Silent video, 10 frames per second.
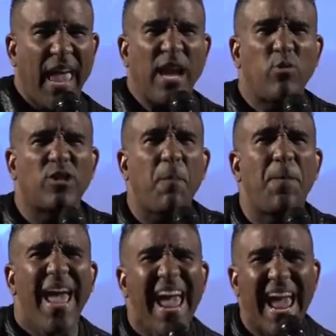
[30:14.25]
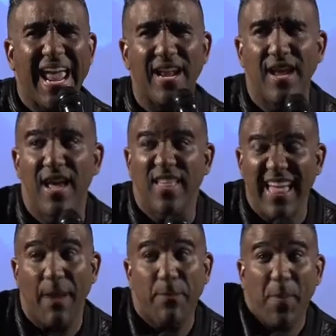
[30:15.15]
It was pain
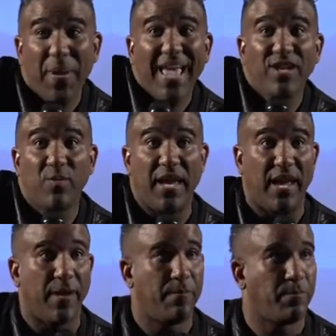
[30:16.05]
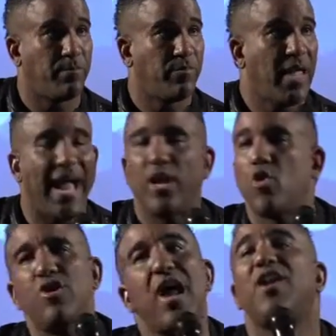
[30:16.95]
that propelled me. And it
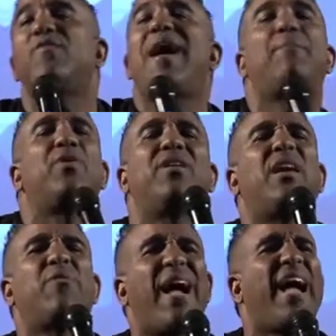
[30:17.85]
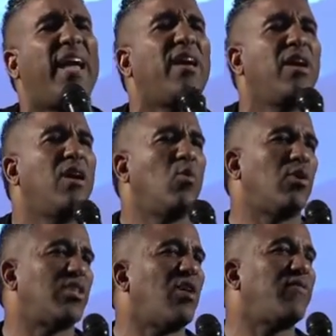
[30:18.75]
could not have happened if I
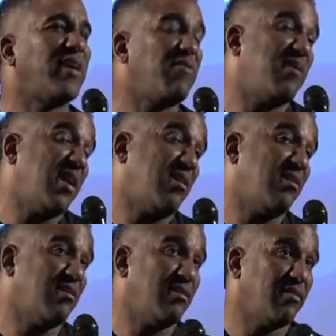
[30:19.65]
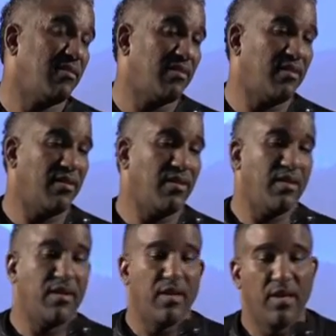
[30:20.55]
was unforgiving.
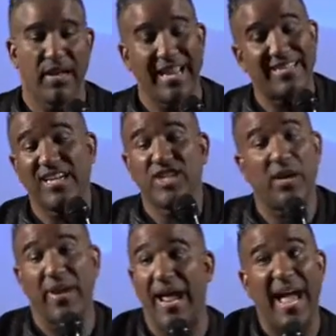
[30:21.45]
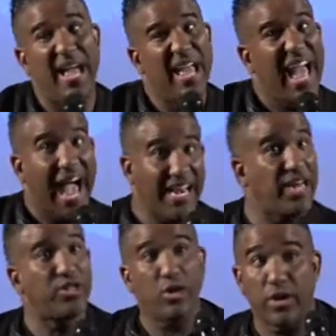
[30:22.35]
Ladies and gentlemen, I
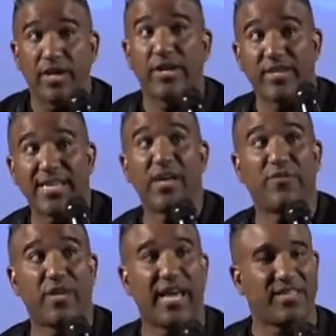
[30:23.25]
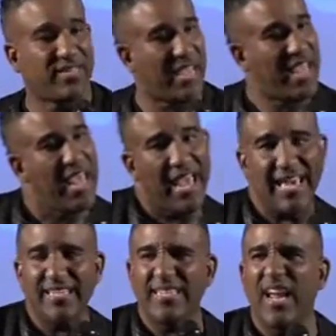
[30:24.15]
need you to look into yourself today to say,
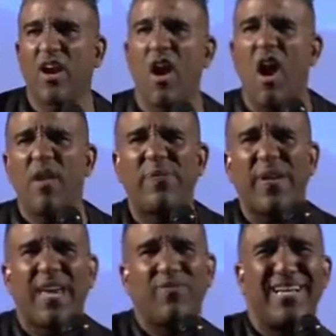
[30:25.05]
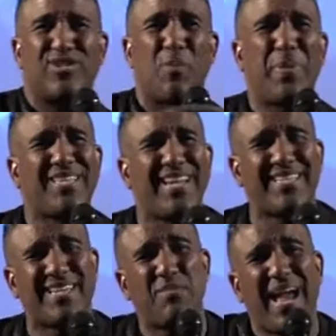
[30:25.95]
is there unforgiveness or
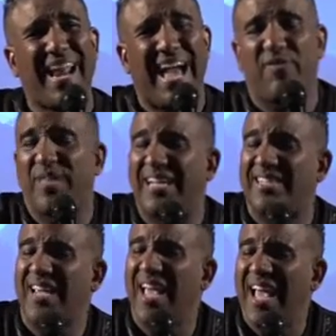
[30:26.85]
bitterness in my life that's